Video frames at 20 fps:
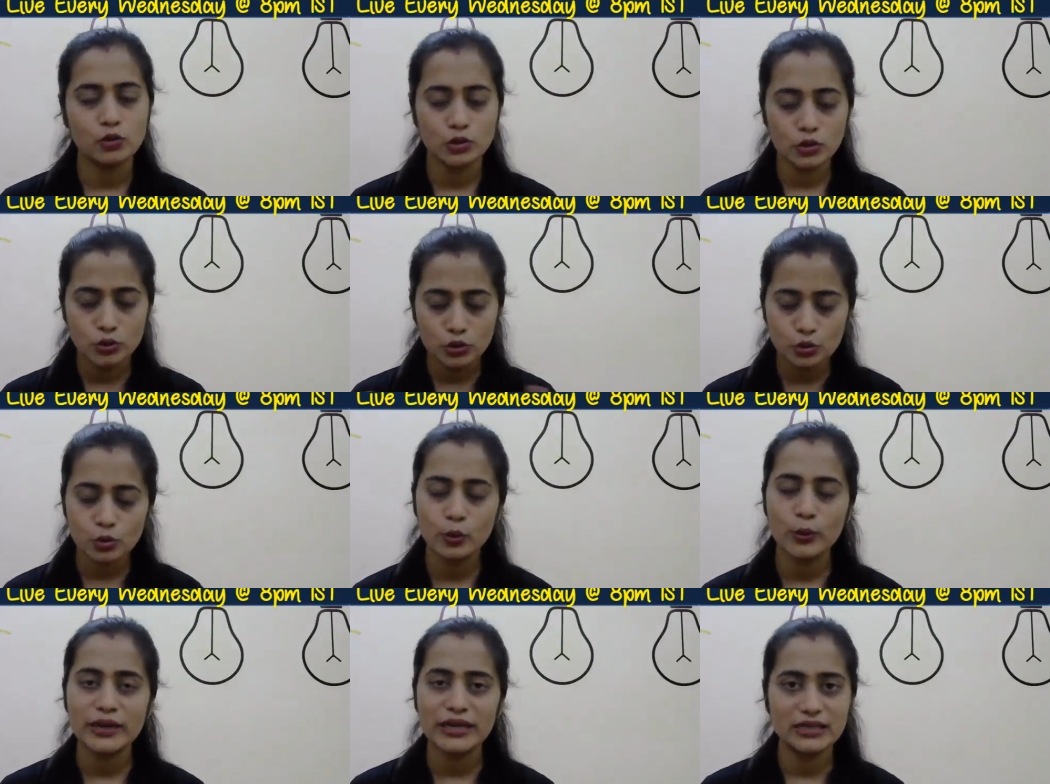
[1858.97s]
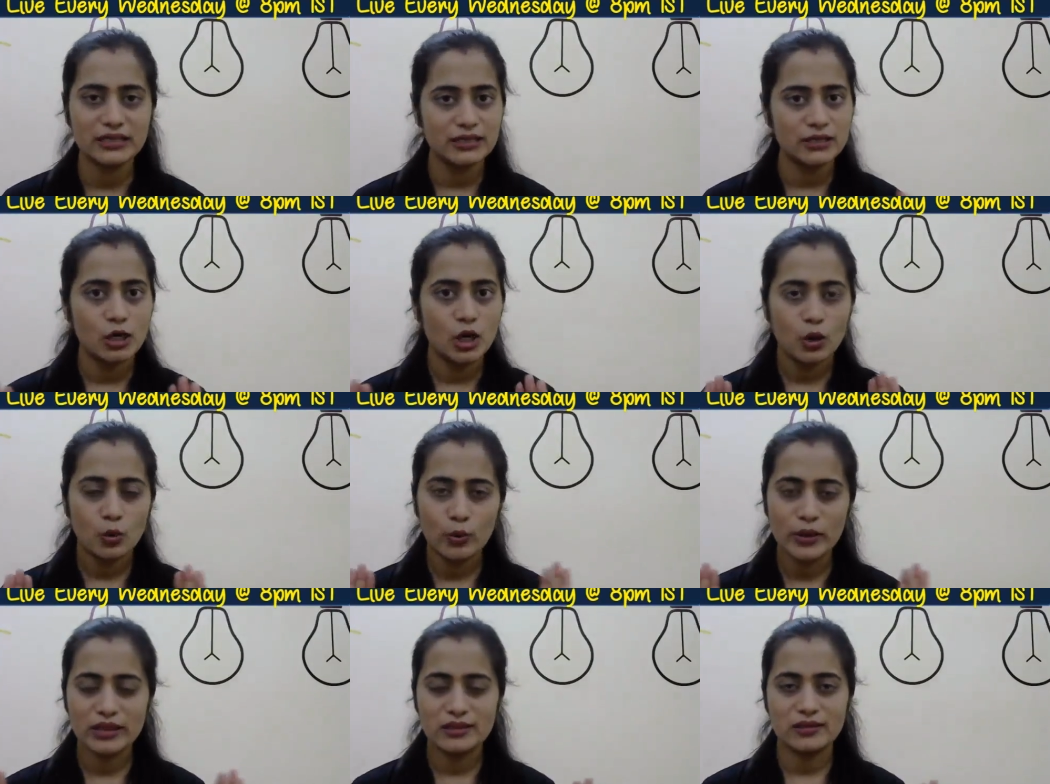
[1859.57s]
do it
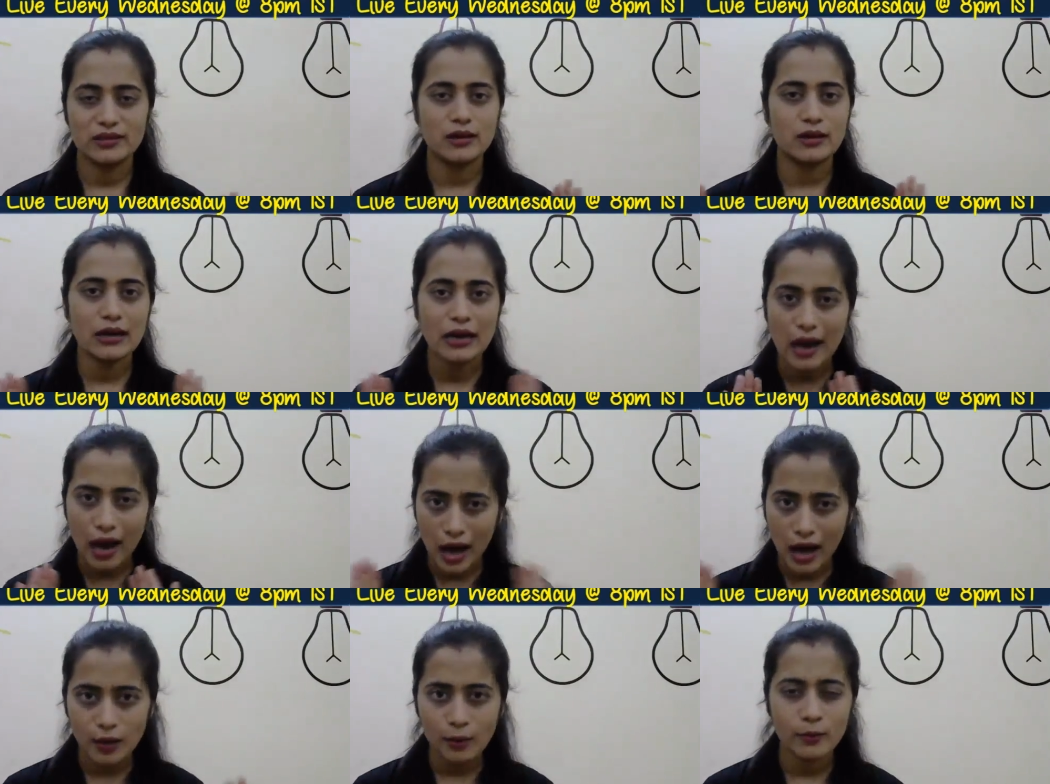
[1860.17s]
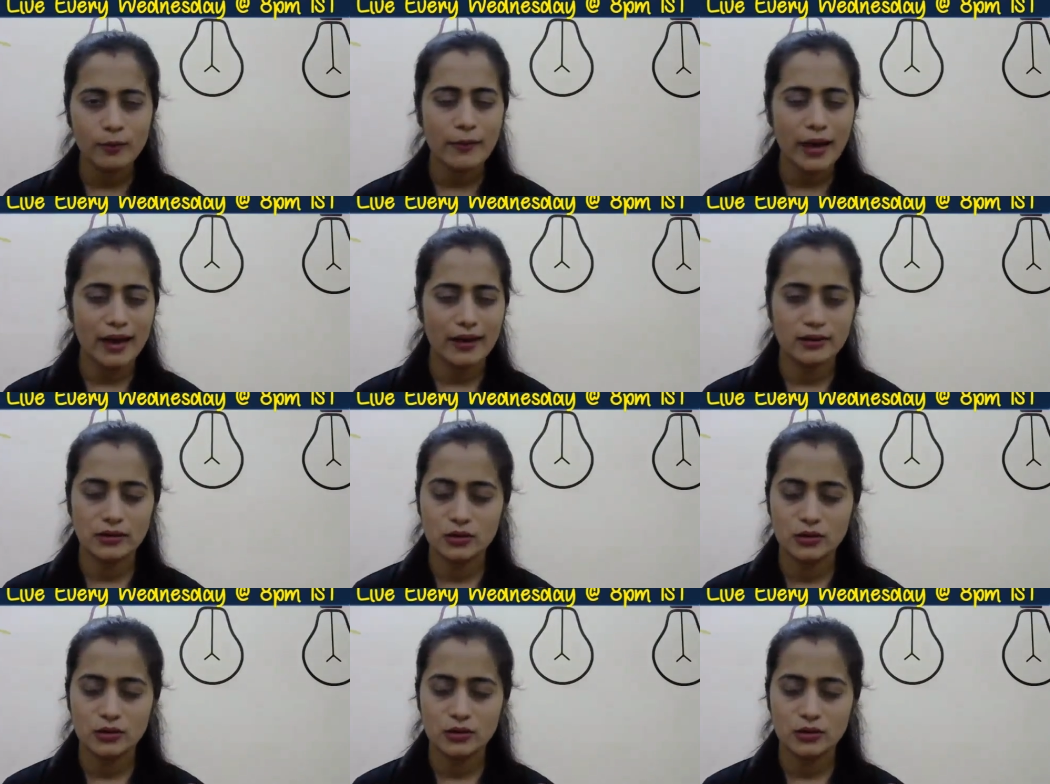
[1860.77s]
with a calm and